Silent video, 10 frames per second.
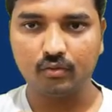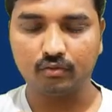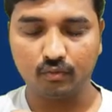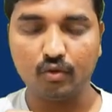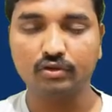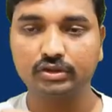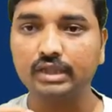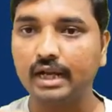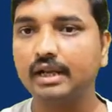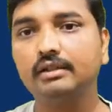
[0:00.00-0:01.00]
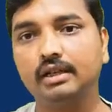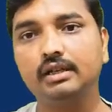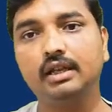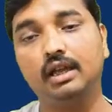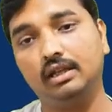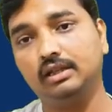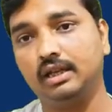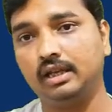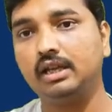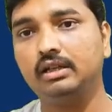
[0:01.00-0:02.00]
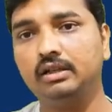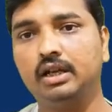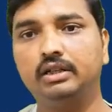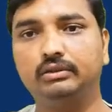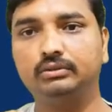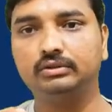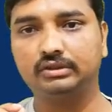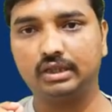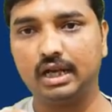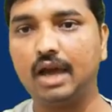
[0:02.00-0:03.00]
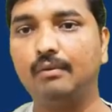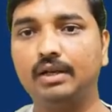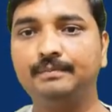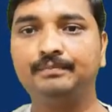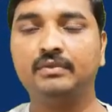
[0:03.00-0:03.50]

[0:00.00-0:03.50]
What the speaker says: was conducted in the year 2011